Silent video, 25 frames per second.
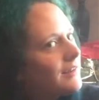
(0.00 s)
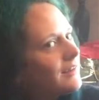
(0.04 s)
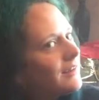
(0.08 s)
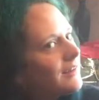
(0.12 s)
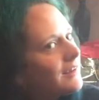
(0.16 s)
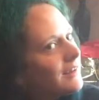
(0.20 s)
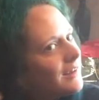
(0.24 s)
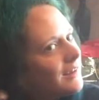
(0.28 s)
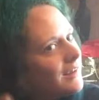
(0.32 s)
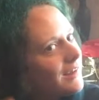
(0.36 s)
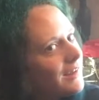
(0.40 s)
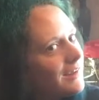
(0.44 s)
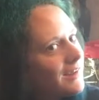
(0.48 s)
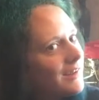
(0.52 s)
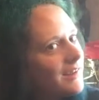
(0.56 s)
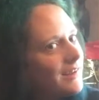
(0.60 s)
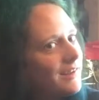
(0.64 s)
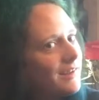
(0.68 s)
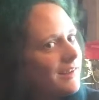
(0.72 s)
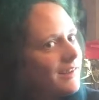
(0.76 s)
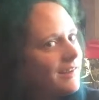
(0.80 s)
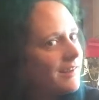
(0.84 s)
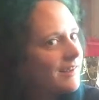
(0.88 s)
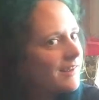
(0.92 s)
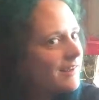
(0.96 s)

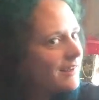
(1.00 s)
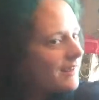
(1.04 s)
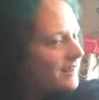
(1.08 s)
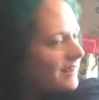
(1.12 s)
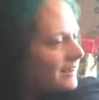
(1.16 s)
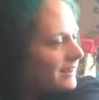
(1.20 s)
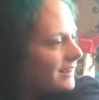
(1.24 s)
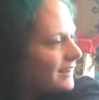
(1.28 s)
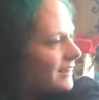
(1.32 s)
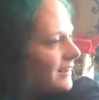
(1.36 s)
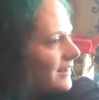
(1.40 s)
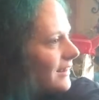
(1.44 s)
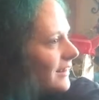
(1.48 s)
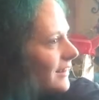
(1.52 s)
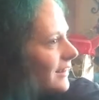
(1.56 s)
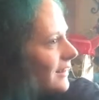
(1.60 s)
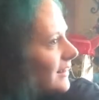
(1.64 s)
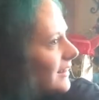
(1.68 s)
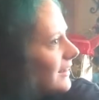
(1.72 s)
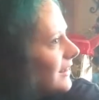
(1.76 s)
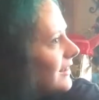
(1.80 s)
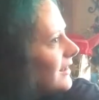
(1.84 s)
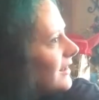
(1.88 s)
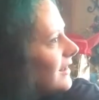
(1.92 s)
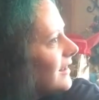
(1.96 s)

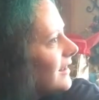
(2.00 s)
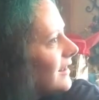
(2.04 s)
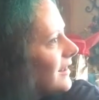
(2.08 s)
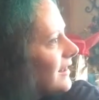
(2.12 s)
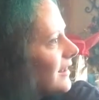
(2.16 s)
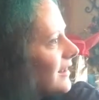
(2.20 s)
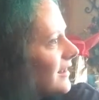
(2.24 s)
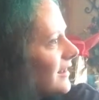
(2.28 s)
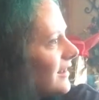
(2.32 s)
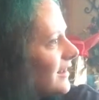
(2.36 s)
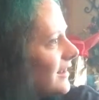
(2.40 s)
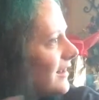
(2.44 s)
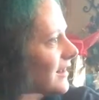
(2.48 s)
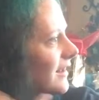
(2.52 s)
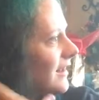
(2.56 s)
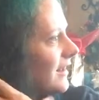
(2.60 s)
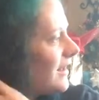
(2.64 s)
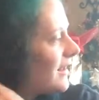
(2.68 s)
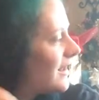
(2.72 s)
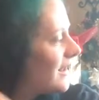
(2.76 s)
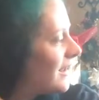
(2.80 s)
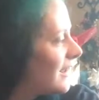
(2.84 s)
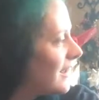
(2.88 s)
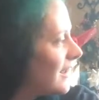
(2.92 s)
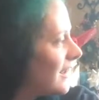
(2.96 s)

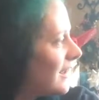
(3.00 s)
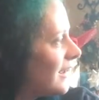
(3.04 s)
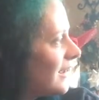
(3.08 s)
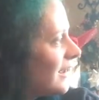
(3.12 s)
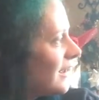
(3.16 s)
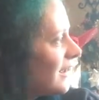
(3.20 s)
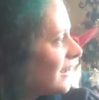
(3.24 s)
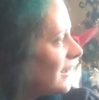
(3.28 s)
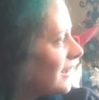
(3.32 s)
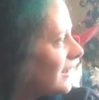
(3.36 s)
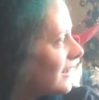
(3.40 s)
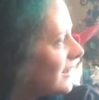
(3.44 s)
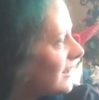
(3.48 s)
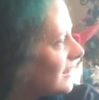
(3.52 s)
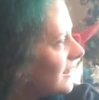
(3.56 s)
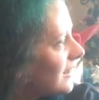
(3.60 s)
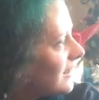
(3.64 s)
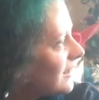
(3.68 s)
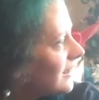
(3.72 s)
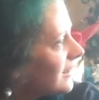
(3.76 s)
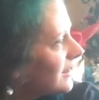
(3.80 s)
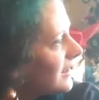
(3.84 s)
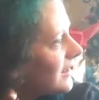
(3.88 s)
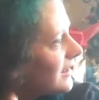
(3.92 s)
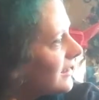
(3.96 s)

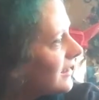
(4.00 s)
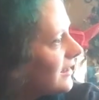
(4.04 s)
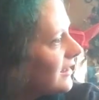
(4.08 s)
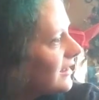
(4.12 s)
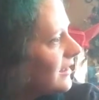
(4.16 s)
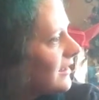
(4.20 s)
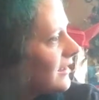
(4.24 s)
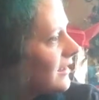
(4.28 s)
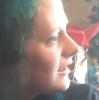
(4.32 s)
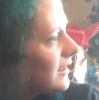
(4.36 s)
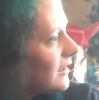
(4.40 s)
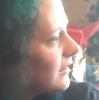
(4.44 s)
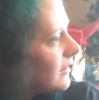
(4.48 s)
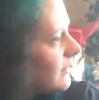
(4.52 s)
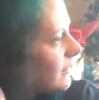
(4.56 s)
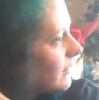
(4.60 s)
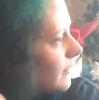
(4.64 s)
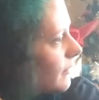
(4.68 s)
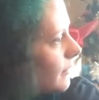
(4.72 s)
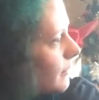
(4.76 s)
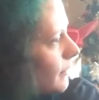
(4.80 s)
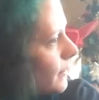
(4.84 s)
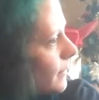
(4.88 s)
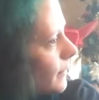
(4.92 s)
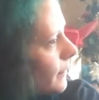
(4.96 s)

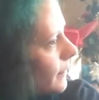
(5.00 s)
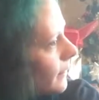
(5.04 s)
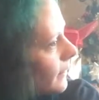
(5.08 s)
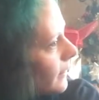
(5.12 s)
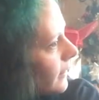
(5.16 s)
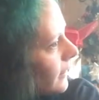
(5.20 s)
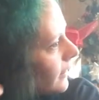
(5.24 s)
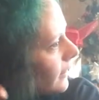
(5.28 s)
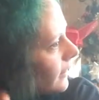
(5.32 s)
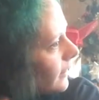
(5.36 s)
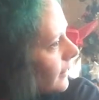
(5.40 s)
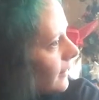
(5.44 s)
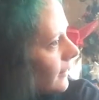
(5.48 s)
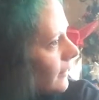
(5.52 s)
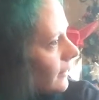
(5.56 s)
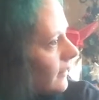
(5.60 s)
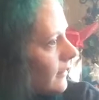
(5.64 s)
(no one is talking)